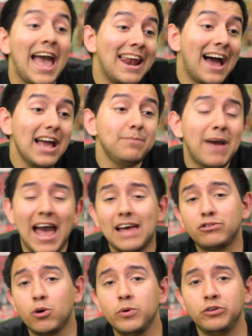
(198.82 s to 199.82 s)
And hype
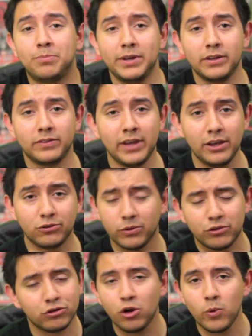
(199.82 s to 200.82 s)
has always been a thing,
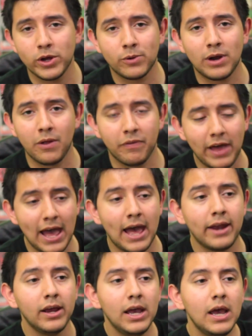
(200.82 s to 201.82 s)
so there's no way around
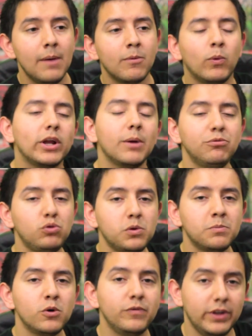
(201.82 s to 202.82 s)
that. But when it comes
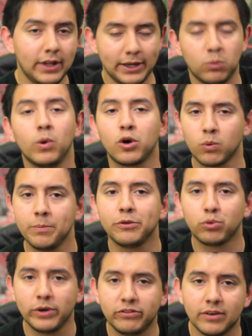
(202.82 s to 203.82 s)
to a movie like Wonder
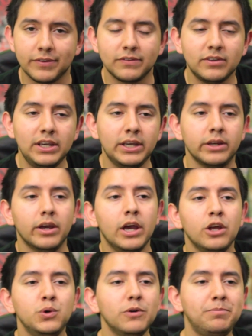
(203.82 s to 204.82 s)
Woman 2017,
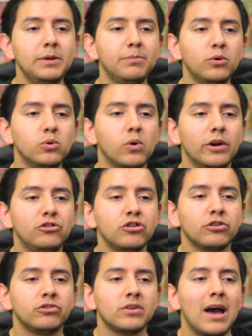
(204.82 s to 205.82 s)
you have people who aren't
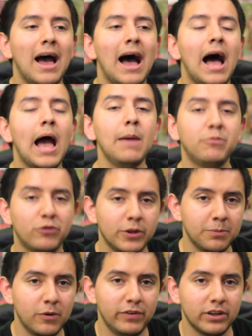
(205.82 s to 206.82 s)
just hyped for
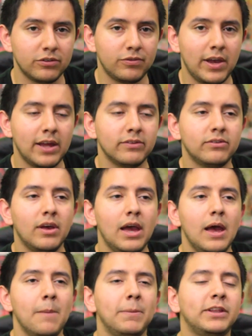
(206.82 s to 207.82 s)
the movie as fans,
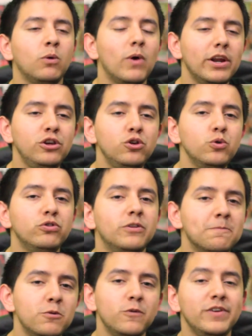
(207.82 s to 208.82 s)
but they want to use
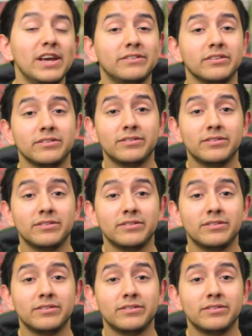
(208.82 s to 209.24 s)
the movie as a